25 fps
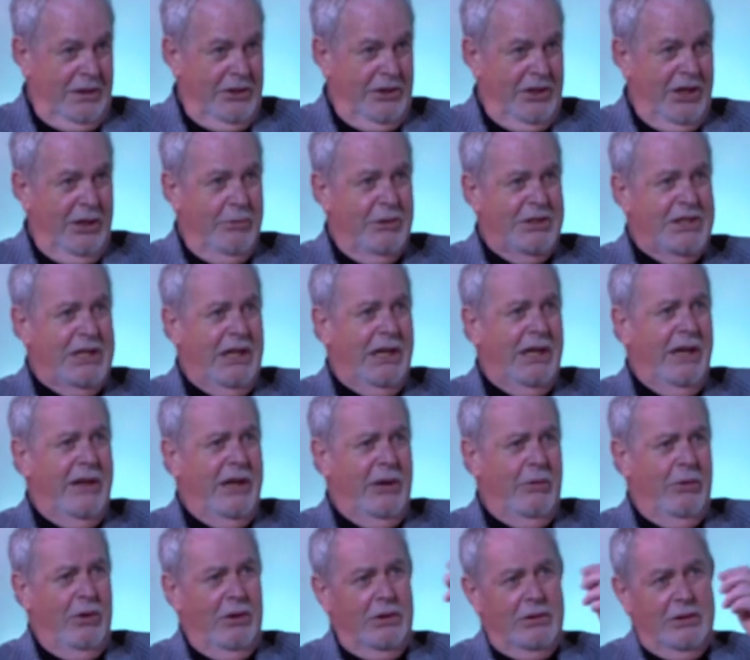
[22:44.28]
Seamus well, Heaney,
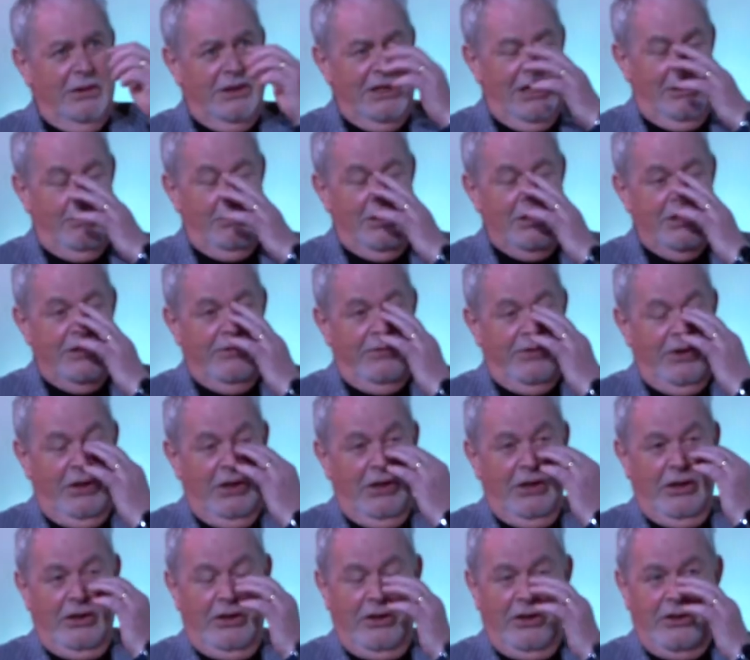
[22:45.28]
they were all contemporaries. Of,
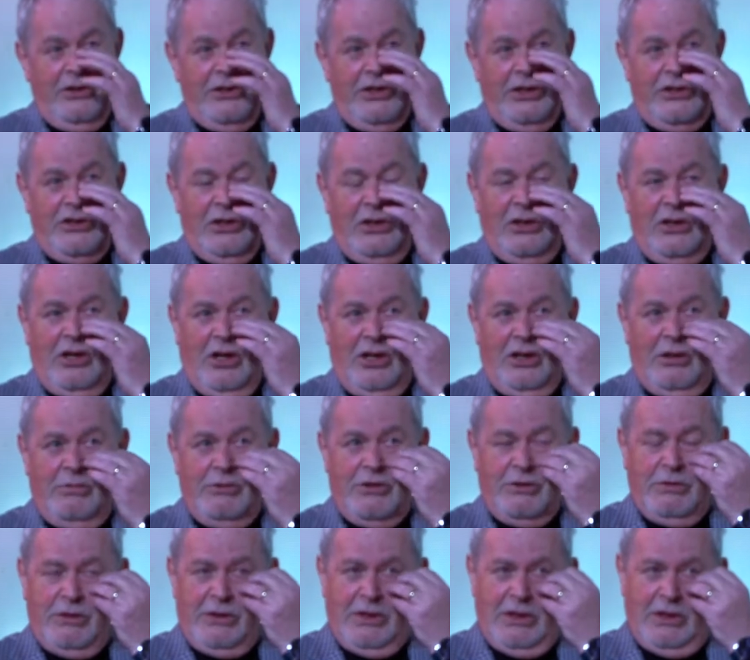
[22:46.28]
well, there was St
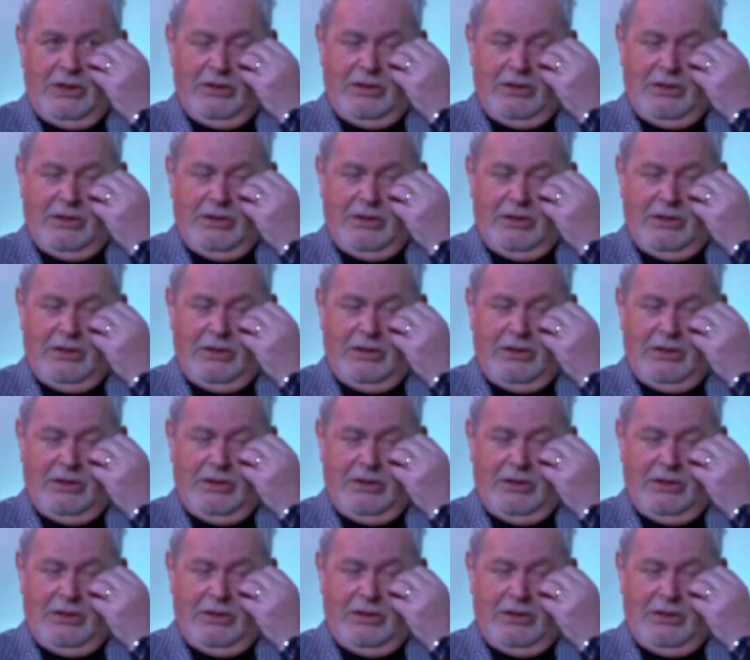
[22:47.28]
Columb's, weren't there?